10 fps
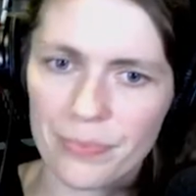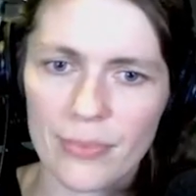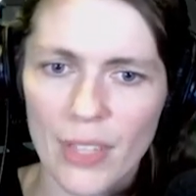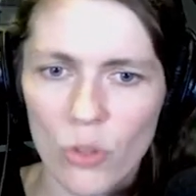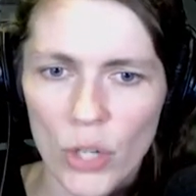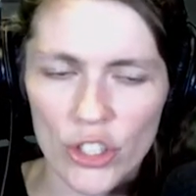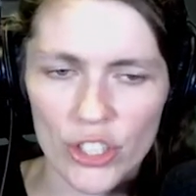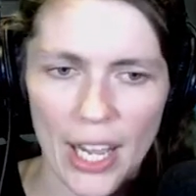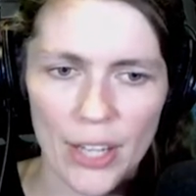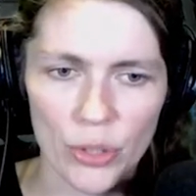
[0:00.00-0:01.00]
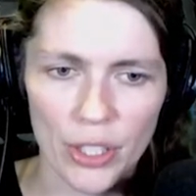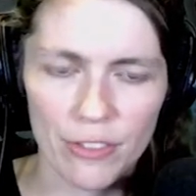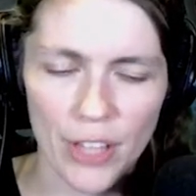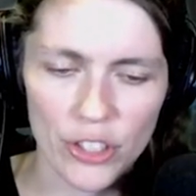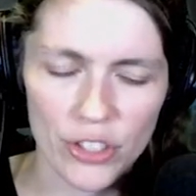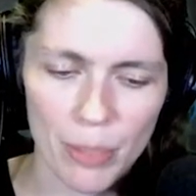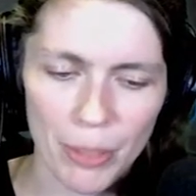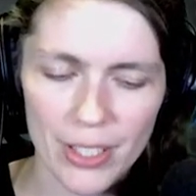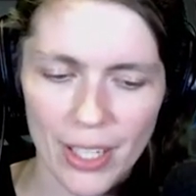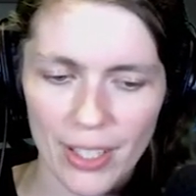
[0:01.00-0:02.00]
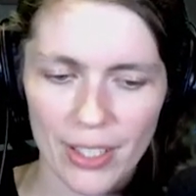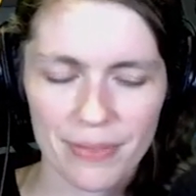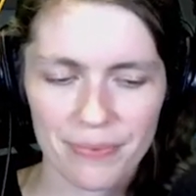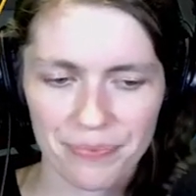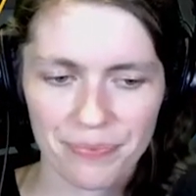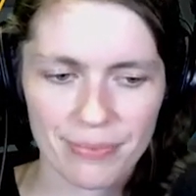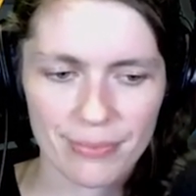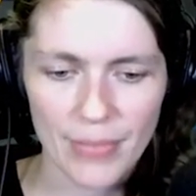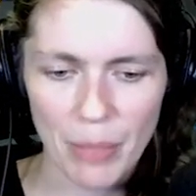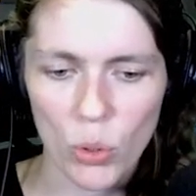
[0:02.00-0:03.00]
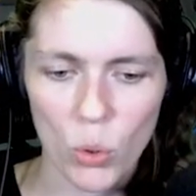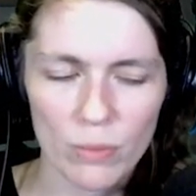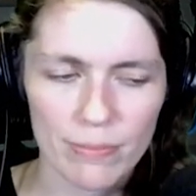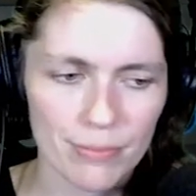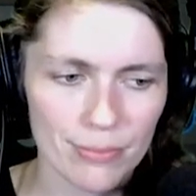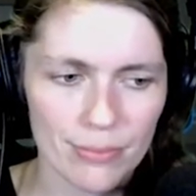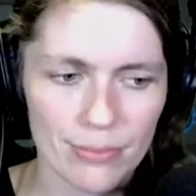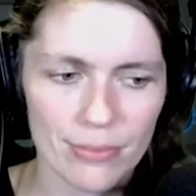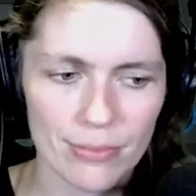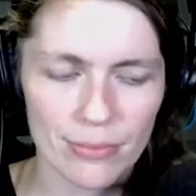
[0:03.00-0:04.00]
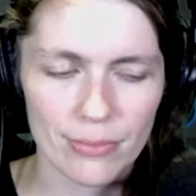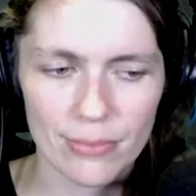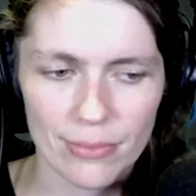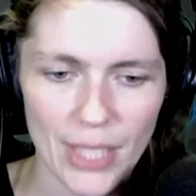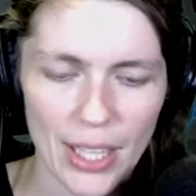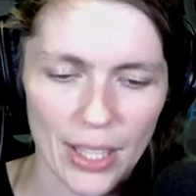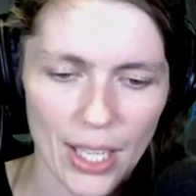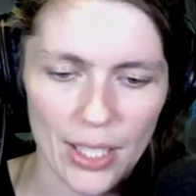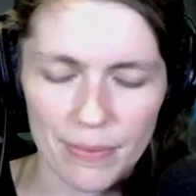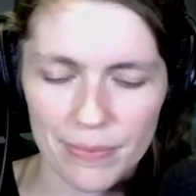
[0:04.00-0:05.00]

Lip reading: A Voracious Hydra and a Flash Simic deck. I'm cool. I like that.